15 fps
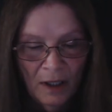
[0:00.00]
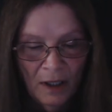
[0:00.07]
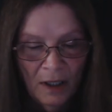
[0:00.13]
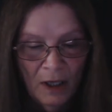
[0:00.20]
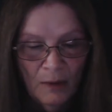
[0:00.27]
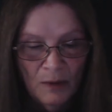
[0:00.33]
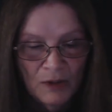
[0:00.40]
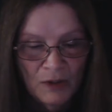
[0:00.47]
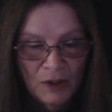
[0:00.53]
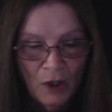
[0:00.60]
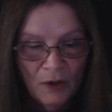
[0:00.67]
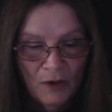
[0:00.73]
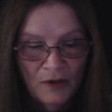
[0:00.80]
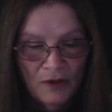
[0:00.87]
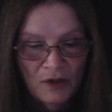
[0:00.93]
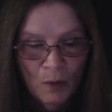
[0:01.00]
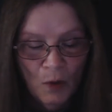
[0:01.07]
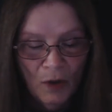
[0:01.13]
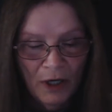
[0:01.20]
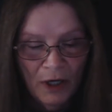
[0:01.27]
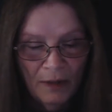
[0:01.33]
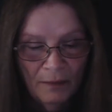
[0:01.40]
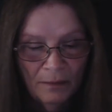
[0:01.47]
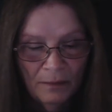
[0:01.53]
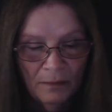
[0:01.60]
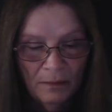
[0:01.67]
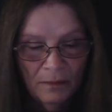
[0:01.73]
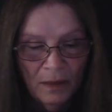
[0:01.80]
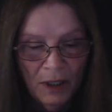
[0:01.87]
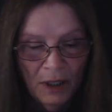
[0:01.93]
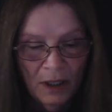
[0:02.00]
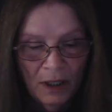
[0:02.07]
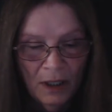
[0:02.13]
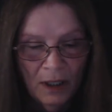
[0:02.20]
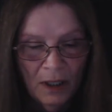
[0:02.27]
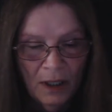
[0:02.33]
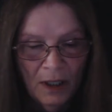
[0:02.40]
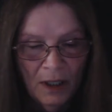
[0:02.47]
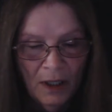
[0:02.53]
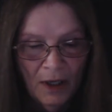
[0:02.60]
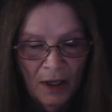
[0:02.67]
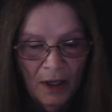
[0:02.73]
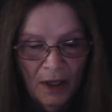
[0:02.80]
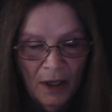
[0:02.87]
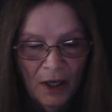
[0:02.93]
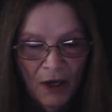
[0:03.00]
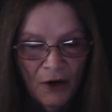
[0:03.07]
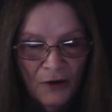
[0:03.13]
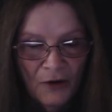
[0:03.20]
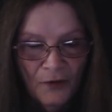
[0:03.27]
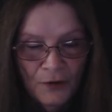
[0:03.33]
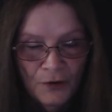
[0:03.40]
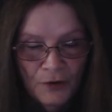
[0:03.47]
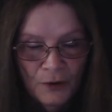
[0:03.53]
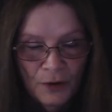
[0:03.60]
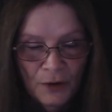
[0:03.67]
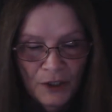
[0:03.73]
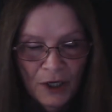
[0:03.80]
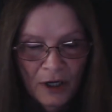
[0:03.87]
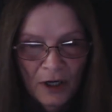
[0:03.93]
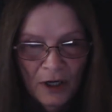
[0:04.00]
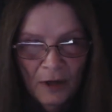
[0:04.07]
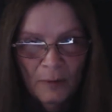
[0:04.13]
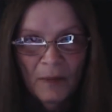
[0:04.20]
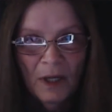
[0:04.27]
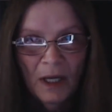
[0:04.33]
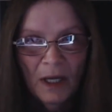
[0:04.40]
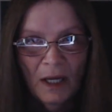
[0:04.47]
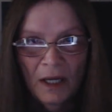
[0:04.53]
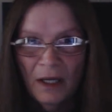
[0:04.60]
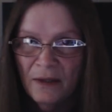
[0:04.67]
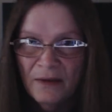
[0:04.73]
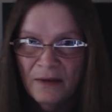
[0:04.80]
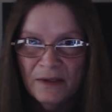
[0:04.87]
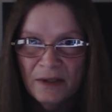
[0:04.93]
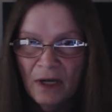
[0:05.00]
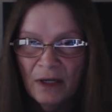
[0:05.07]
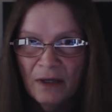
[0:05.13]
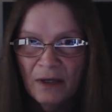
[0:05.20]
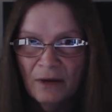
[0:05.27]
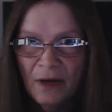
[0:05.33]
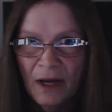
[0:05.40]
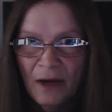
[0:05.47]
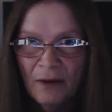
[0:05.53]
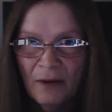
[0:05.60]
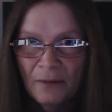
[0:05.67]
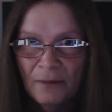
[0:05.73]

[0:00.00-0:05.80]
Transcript: He was gone this morning, here for a short time, and he's not here now.